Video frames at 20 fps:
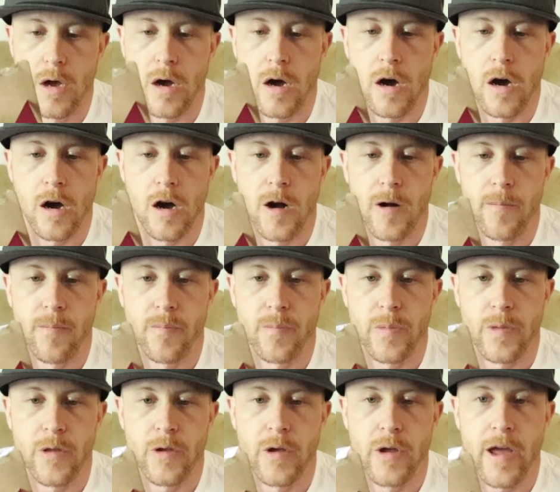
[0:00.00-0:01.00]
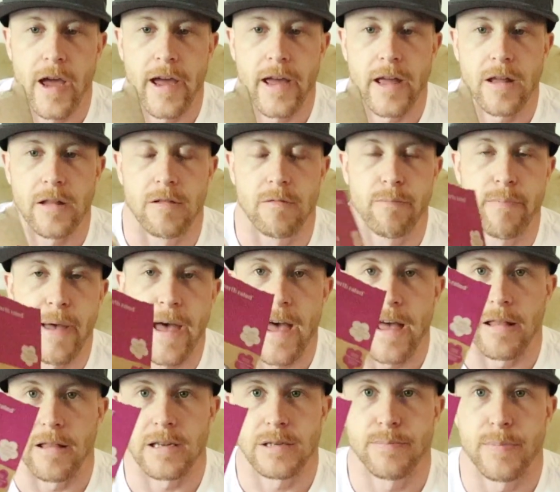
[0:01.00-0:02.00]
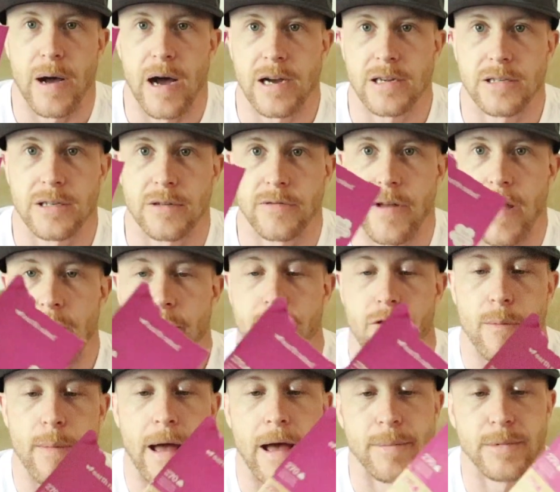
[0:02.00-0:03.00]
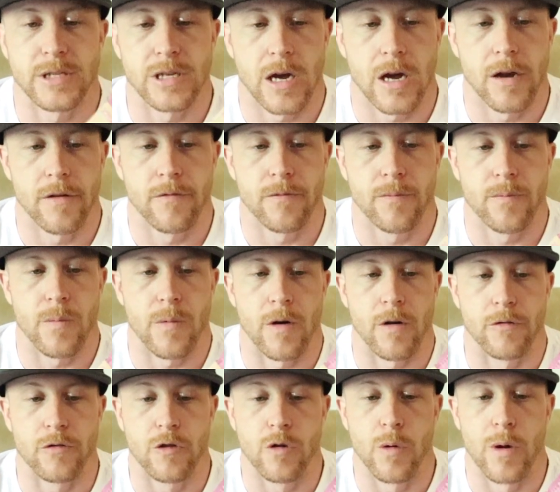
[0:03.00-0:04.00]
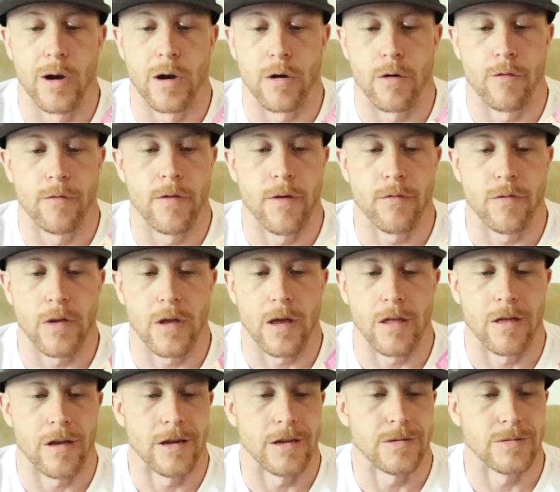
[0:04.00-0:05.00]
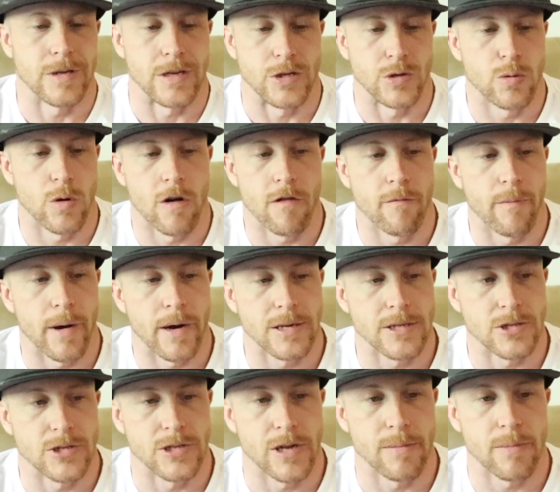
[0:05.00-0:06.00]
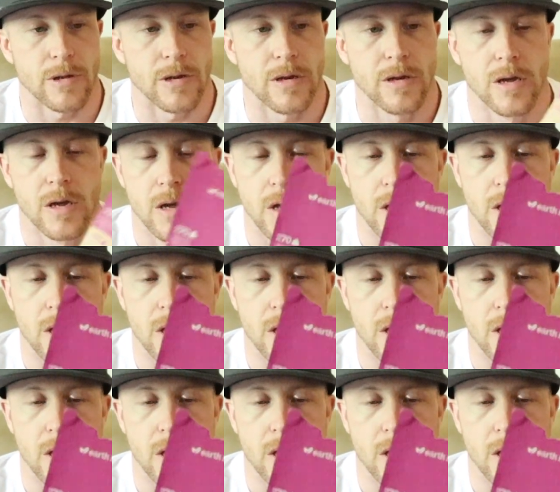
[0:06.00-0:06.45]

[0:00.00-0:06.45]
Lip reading: You can get this box from Amazon of 250. I think it was like 12 bucks or something.